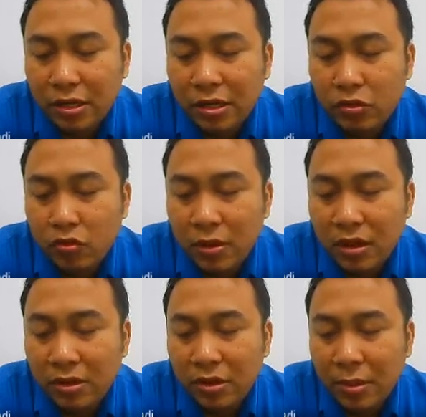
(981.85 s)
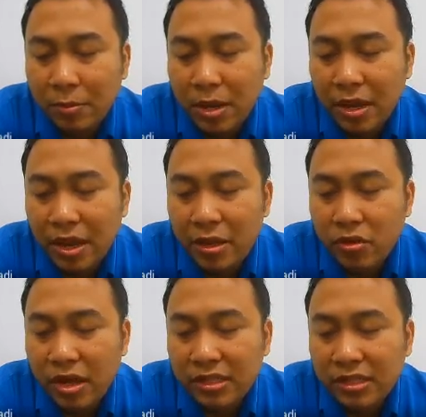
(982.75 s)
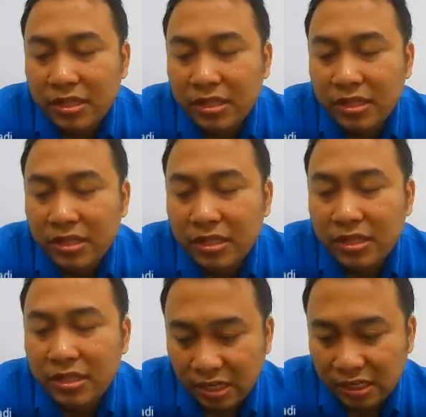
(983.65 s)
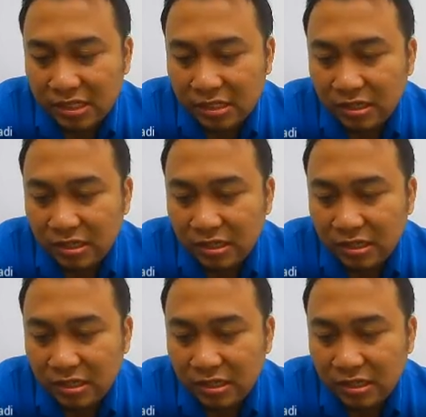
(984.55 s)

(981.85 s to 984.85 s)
Yeah, you can buy and you can sell shares.